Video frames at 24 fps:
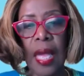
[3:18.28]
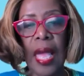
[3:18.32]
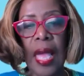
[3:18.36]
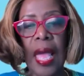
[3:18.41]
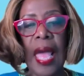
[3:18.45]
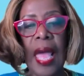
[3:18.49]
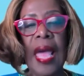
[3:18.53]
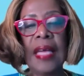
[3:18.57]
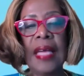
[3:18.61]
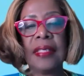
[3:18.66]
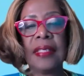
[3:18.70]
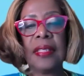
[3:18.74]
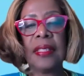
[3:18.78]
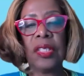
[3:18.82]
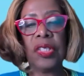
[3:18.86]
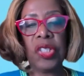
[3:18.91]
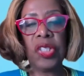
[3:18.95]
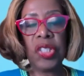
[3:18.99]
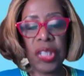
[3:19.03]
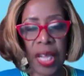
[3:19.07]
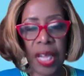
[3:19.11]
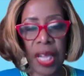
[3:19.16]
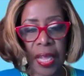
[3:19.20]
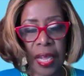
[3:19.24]
as the
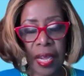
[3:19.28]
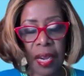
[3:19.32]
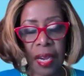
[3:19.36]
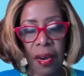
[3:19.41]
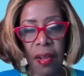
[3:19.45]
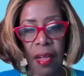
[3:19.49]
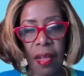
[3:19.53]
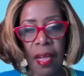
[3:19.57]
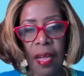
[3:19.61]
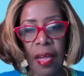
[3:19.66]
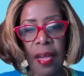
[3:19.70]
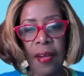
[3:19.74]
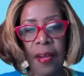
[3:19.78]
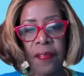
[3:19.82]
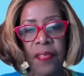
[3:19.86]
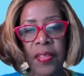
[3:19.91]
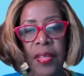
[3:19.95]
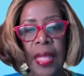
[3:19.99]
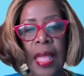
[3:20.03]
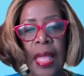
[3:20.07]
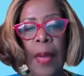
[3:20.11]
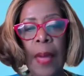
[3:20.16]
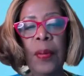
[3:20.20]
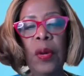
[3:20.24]
chair of the
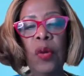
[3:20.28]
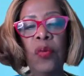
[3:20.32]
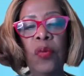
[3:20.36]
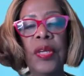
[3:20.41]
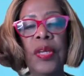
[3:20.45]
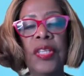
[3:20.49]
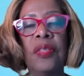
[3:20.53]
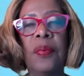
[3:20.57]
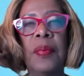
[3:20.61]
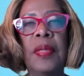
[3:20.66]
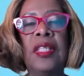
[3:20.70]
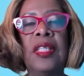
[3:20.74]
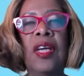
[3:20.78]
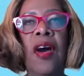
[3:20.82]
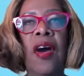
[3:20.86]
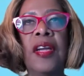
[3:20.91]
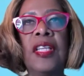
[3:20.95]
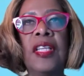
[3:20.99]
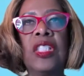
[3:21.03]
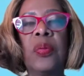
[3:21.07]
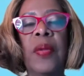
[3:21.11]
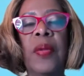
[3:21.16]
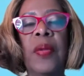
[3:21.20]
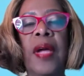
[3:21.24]
Capital Region Minority
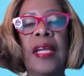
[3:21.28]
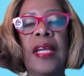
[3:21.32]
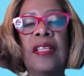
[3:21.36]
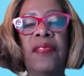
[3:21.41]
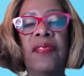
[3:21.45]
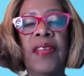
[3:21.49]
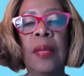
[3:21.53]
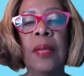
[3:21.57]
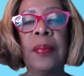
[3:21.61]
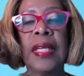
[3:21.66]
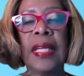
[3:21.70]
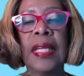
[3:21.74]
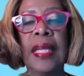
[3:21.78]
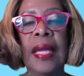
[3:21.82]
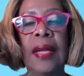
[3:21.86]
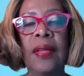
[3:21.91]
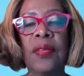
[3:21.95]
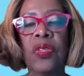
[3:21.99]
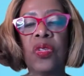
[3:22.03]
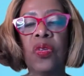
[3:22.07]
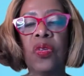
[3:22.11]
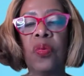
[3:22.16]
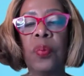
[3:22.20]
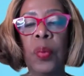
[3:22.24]
Supply Development
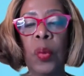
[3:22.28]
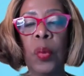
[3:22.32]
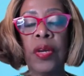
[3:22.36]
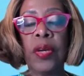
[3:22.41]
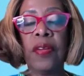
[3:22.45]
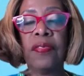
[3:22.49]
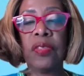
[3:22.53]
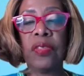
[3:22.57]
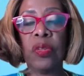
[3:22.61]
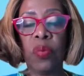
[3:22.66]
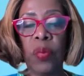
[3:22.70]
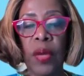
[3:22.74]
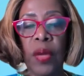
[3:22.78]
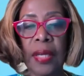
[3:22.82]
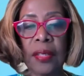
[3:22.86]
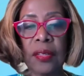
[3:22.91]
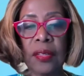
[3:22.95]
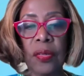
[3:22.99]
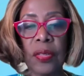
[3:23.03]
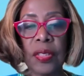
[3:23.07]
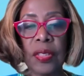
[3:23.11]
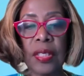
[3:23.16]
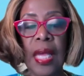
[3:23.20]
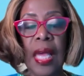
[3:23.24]
Council Board of
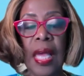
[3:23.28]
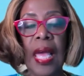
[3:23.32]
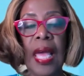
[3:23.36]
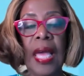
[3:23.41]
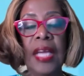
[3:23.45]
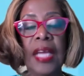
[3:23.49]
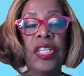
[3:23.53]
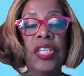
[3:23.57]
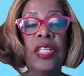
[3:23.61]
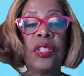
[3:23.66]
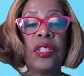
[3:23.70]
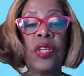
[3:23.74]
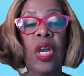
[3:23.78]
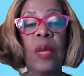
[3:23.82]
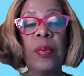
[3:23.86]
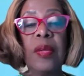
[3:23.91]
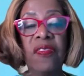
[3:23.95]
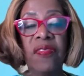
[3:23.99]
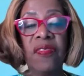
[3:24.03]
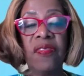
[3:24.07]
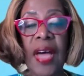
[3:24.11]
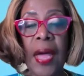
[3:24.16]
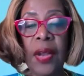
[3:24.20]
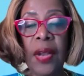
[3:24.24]
Directors. And she's going to
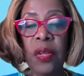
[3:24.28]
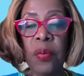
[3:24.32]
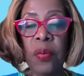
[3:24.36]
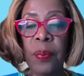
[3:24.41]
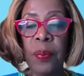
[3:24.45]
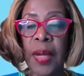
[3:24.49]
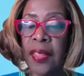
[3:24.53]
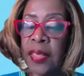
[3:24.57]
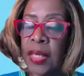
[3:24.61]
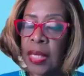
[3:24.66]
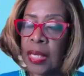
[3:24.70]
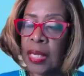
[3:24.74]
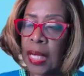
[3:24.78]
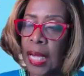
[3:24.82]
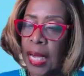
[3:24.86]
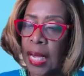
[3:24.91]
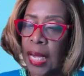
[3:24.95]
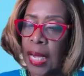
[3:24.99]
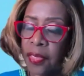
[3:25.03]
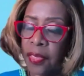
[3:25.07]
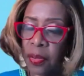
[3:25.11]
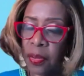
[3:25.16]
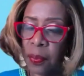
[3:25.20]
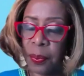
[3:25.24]
be followed by the
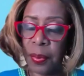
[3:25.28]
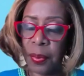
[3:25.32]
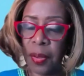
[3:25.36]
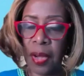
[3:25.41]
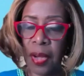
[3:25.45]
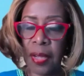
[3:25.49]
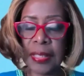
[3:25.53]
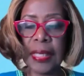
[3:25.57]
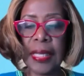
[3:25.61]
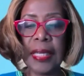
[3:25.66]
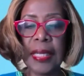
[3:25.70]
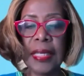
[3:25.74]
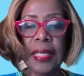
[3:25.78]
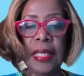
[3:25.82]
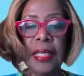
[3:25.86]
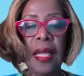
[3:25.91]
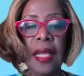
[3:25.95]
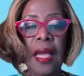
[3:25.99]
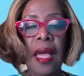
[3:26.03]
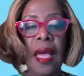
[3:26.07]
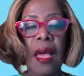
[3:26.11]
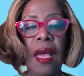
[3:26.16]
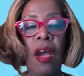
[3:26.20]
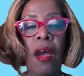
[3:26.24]
other boss lady.
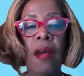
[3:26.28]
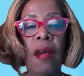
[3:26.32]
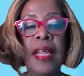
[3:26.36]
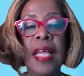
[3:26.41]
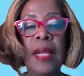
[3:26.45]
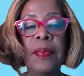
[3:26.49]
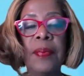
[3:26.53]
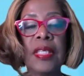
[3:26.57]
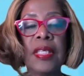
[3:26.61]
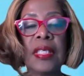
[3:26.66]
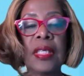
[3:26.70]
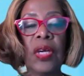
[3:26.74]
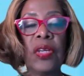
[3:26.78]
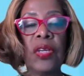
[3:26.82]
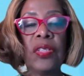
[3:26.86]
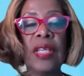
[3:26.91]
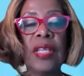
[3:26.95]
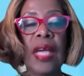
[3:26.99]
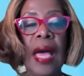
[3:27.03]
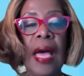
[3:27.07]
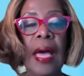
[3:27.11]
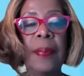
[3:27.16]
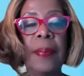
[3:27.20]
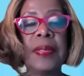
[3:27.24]
Her name is Sonia
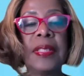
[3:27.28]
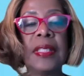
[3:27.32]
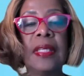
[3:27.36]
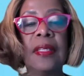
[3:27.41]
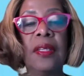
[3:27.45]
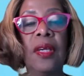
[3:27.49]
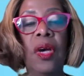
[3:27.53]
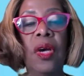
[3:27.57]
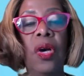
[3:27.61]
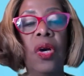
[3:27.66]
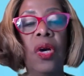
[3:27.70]
Hobson,